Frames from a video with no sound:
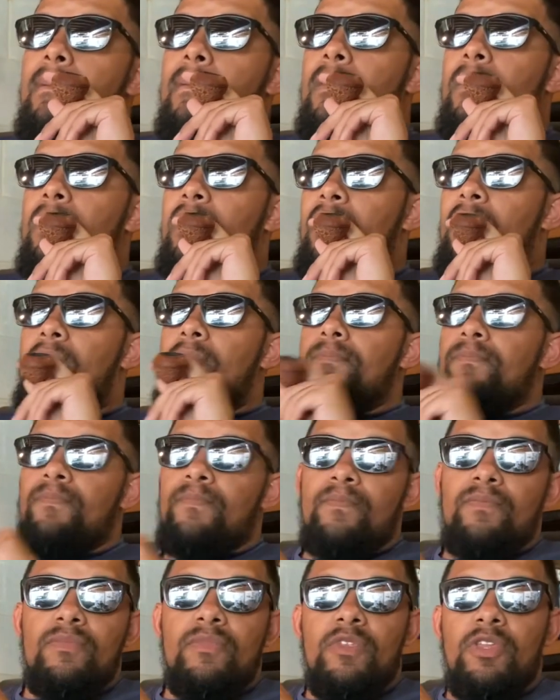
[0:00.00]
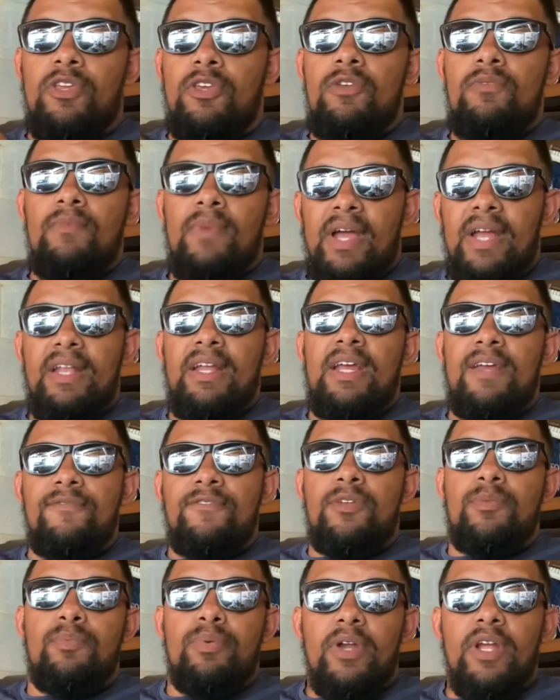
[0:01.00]
Well, you might have
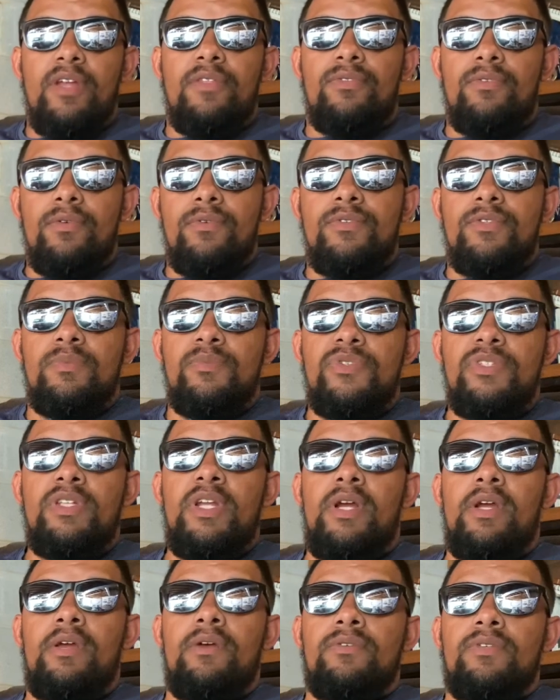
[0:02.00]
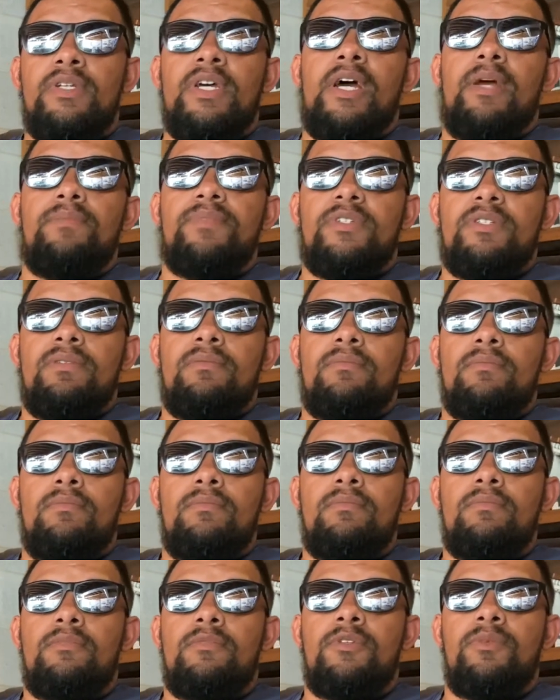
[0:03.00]
to break through some stereotypes
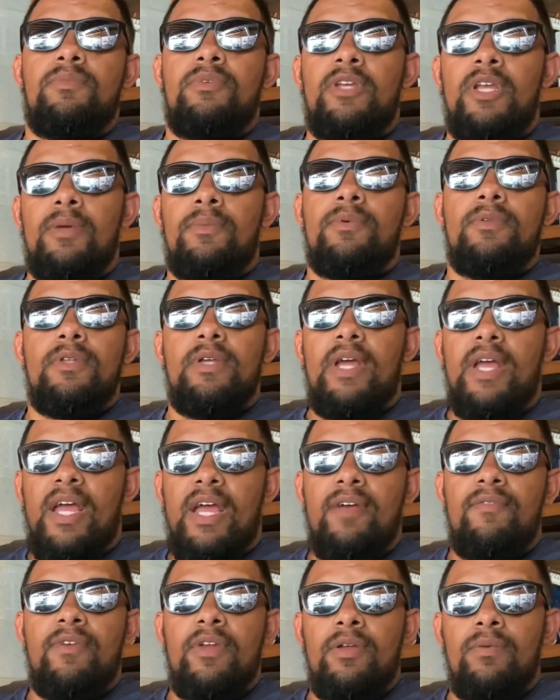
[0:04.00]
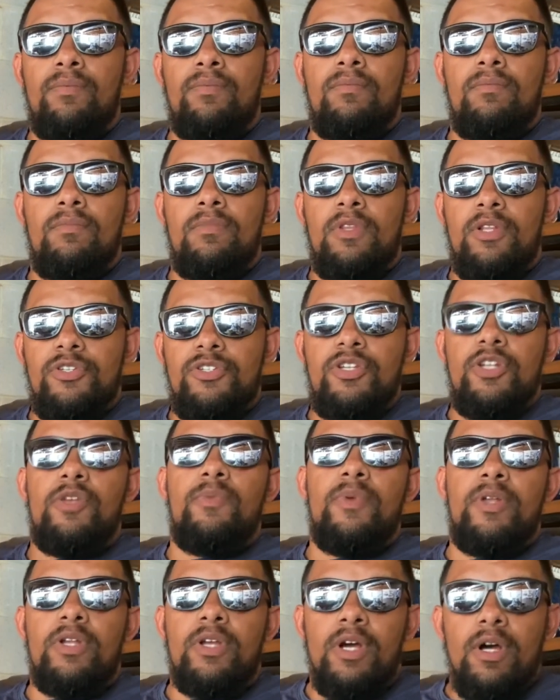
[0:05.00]
to be able to have a
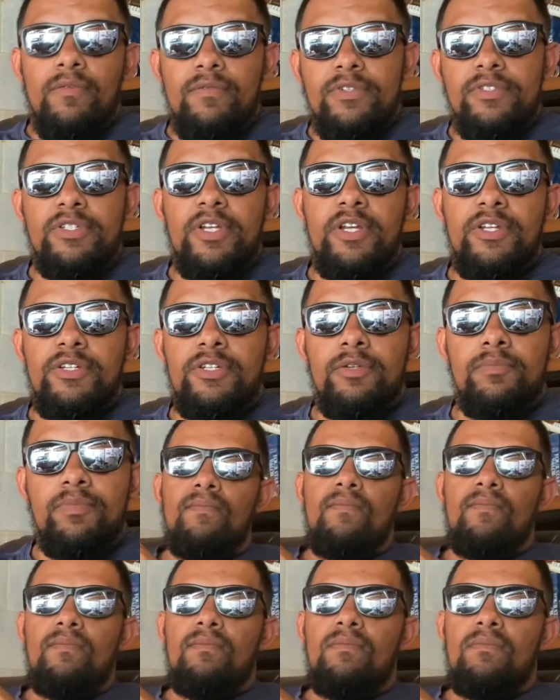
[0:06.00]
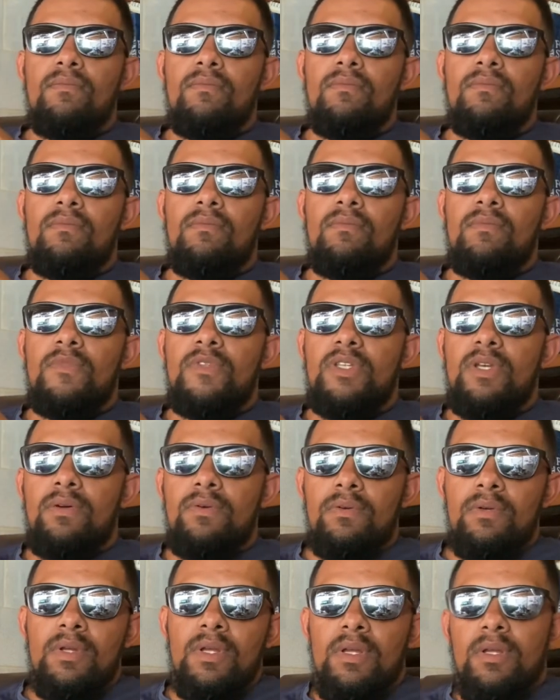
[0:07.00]
legitimate conversation.
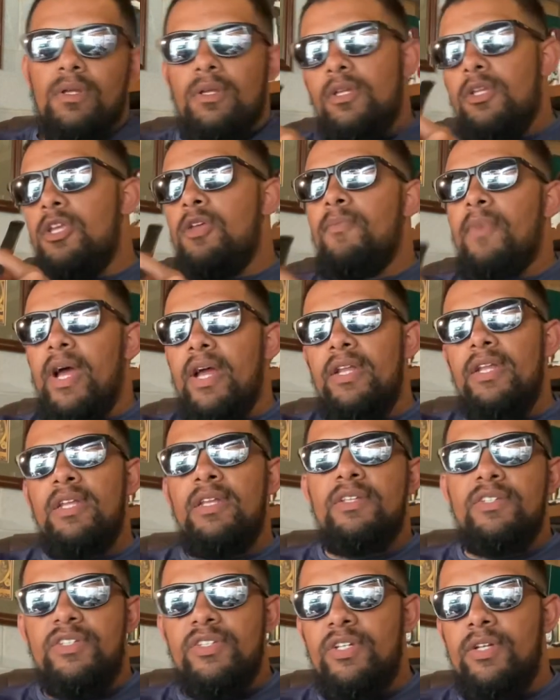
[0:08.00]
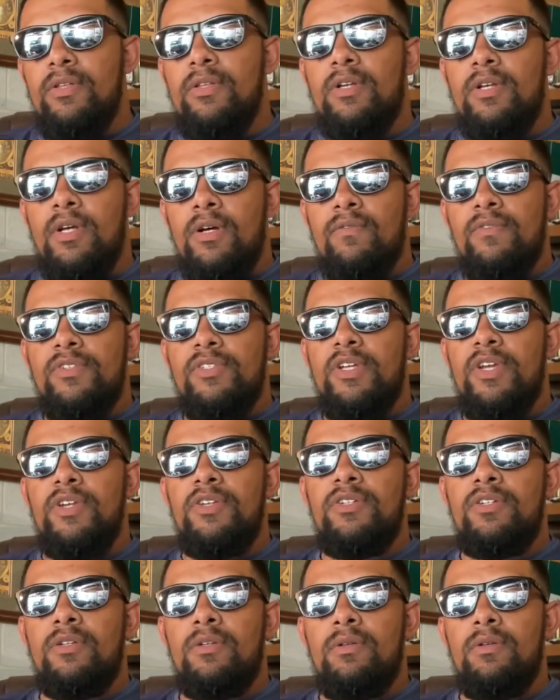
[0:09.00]
So you might need to steer the
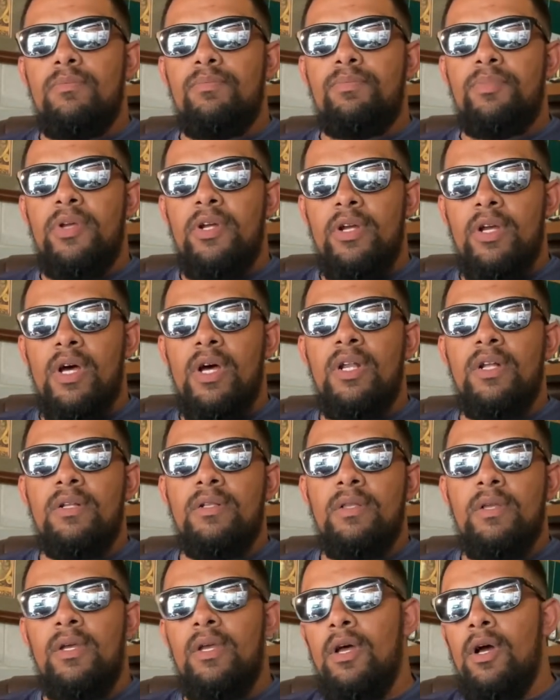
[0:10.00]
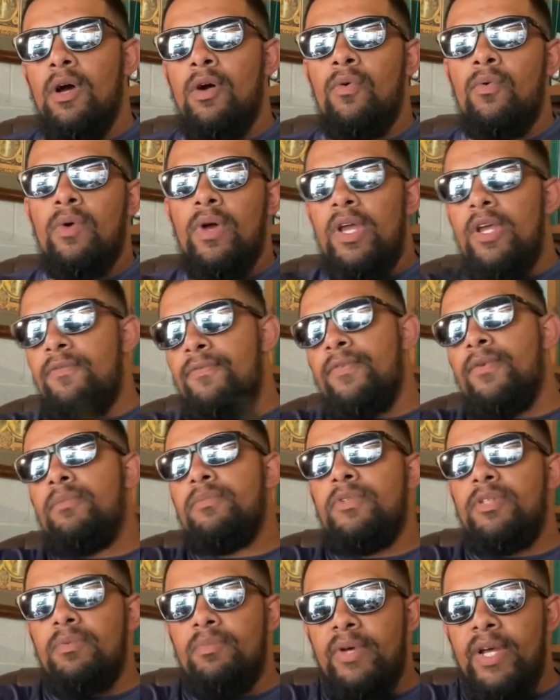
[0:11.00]
conversation periodically away from
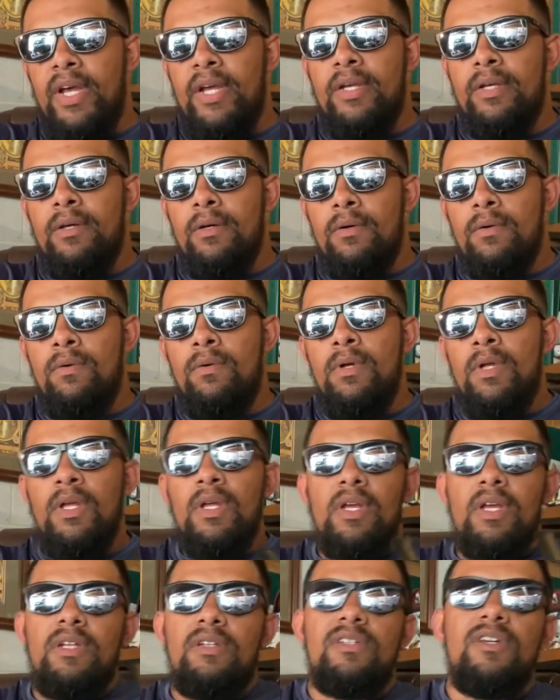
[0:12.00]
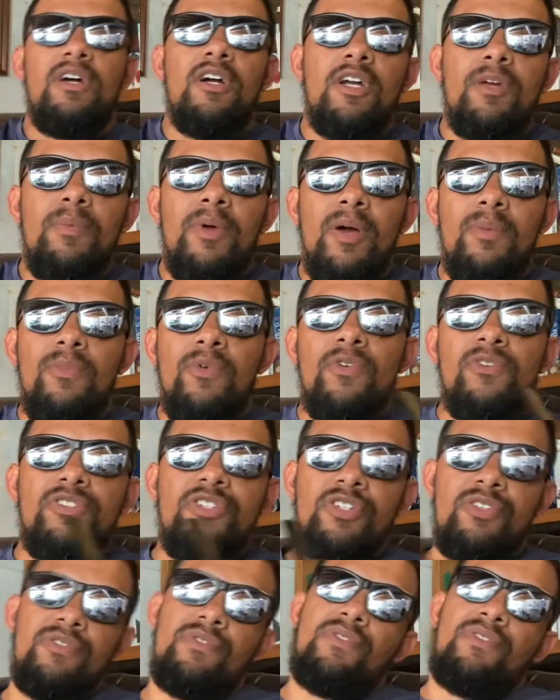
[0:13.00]
tobacco and talk about more
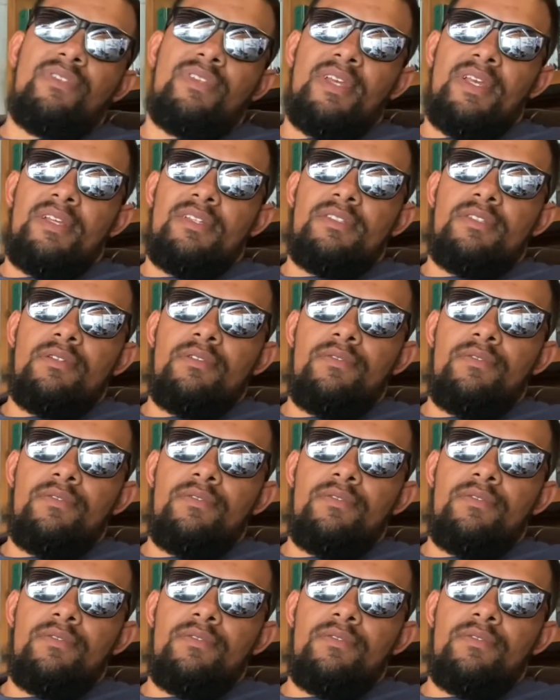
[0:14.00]
general things.